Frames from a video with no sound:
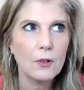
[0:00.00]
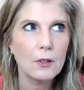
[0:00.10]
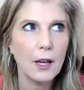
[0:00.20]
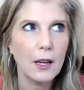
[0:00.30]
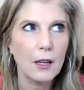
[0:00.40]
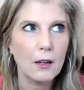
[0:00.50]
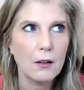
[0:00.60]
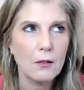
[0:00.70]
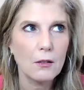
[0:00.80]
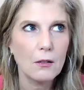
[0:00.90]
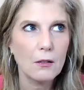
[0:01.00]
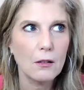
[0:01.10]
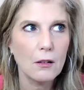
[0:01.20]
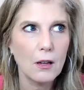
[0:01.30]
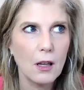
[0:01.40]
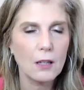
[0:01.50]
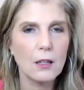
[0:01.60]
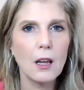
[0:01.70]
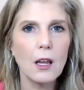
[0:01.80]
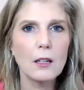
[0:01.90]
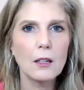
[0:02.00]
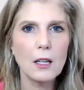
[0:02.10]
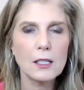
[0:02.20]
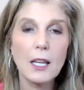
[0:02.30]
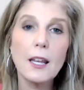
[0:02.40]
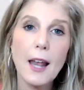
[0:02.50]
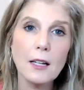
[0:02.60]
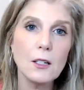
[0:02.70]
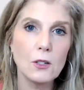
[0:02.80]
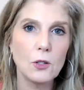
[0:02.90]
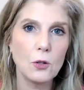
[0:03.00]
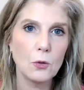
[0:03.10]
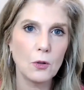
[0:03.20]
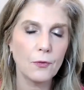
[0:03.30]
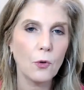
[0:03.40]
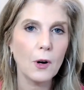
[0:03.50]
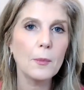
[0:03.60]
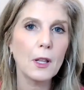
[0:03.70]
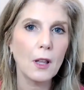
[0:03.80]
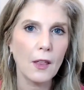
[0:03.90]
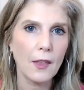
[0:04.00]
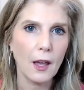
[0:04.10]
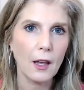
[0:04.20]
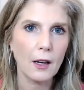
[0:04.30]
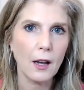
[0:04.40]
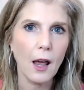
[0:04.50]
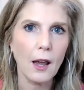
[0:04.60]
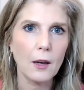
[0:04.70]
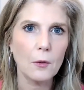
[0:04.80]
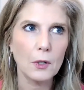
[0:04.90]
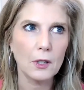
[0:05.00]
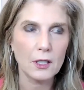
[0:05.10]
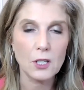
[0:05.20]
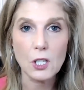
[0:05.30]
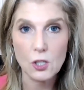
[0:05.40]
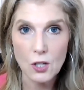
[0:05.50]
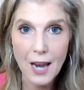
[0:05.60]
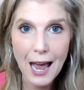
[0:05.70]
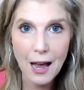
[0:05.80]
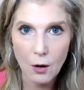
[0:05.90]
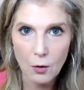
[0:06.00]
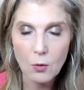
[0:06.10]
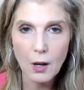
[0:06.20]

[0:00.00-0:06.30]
like it is connected to the formula that I really teach now.